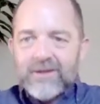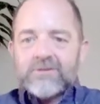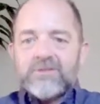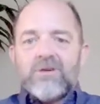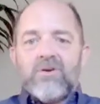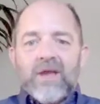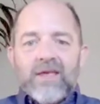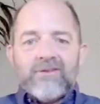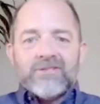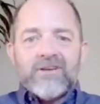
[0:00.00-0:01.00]
So
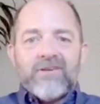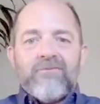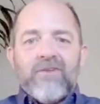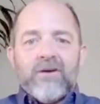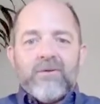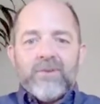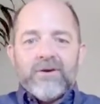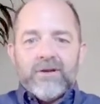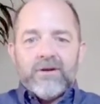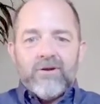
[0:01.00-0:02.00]
there's an
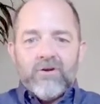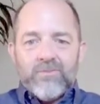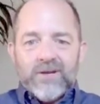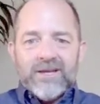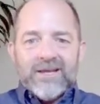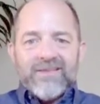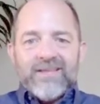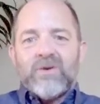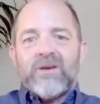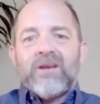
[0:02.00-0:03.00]
availability and opening, and
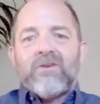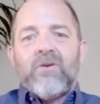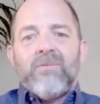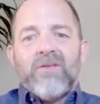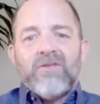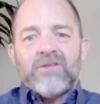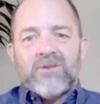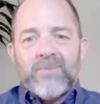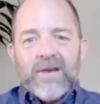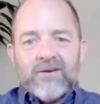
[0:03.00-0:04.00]
that's why inquiry method's
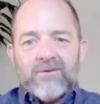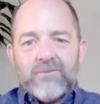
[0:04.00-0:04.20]
so powerful.